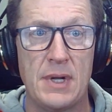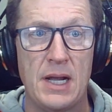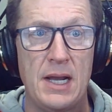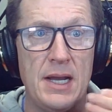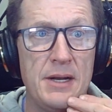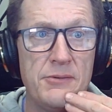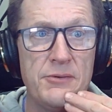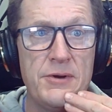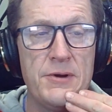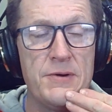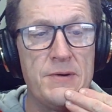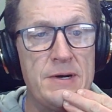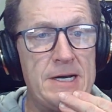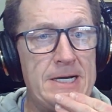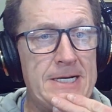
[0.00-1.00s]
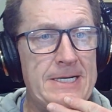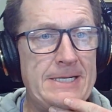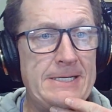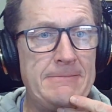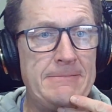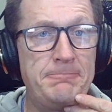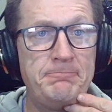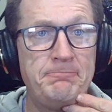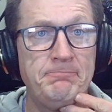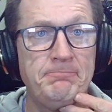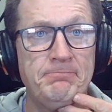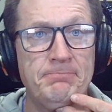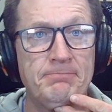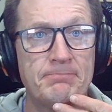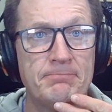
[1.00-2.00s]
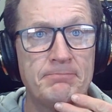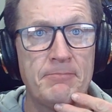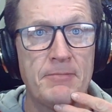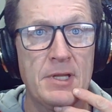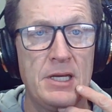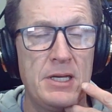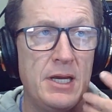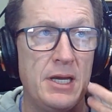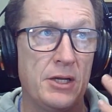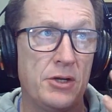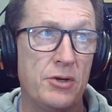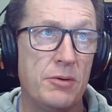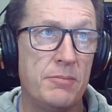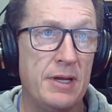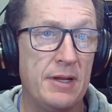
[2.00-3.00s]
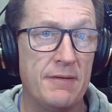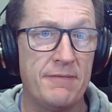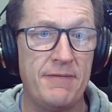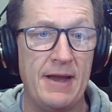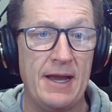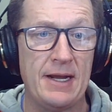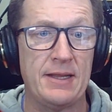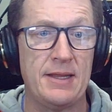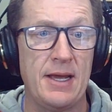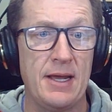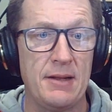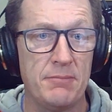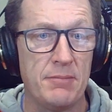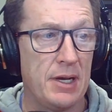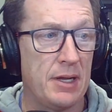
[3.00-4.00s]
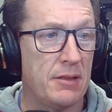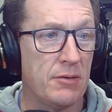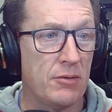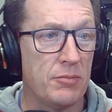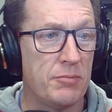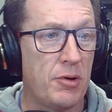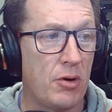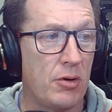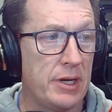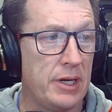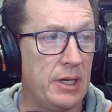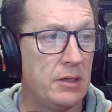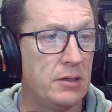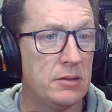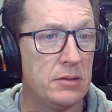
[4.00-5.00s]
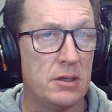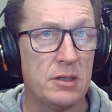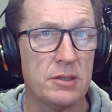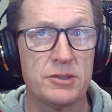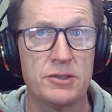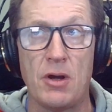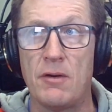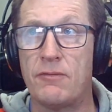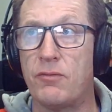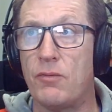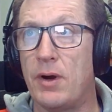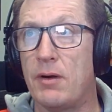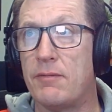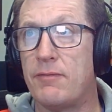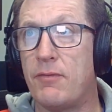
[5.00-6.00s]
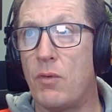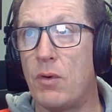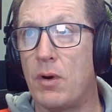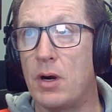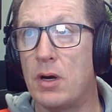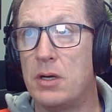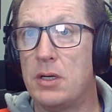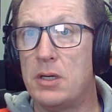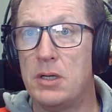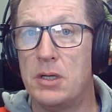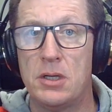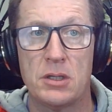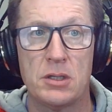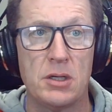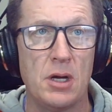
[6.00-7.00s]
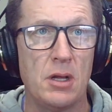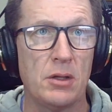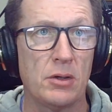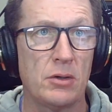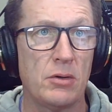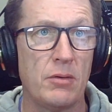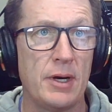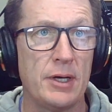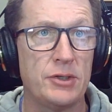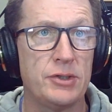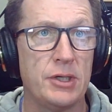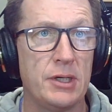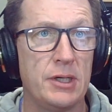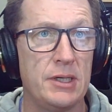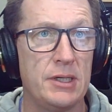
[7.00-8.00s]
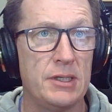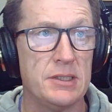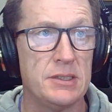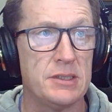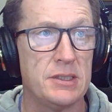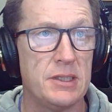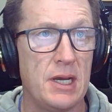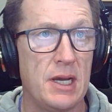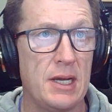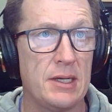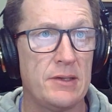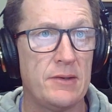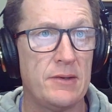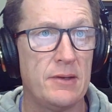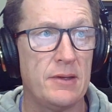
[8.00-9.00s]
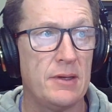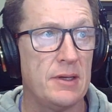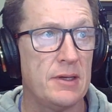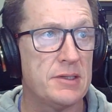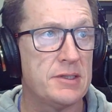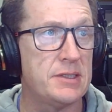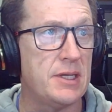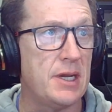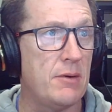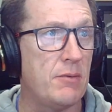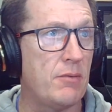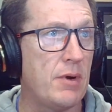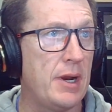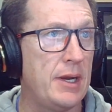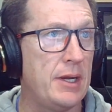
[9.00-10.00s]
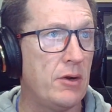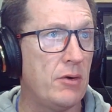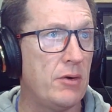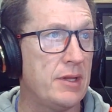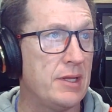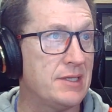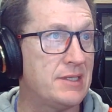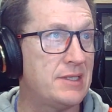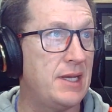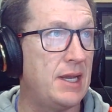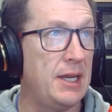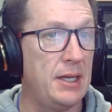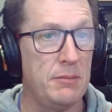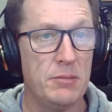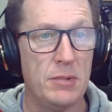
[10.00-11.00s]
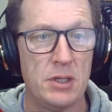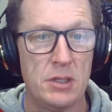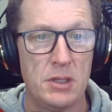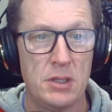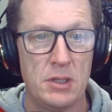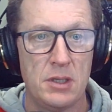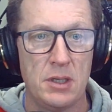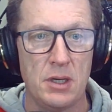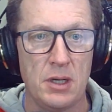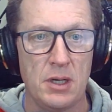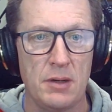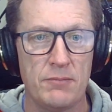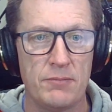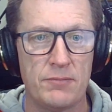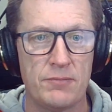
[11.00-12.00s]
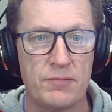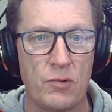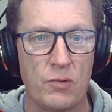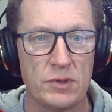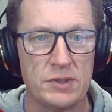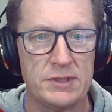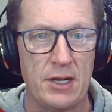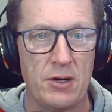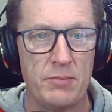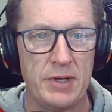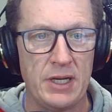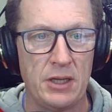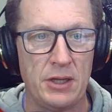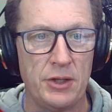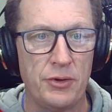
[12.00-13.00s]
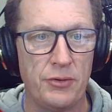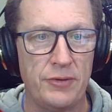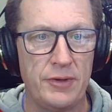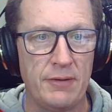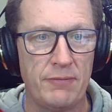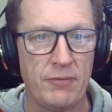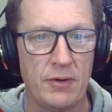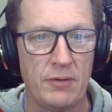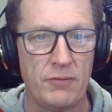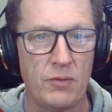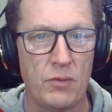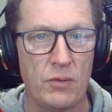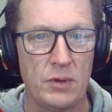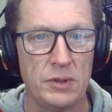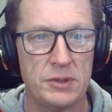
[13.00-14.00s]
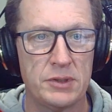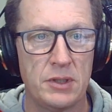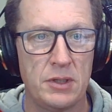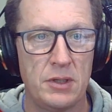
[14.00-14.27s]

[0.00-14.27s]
don't know. It could be the fact that my third-party software for color correction is not set right or the same. Of course, that'll be a little different, of course.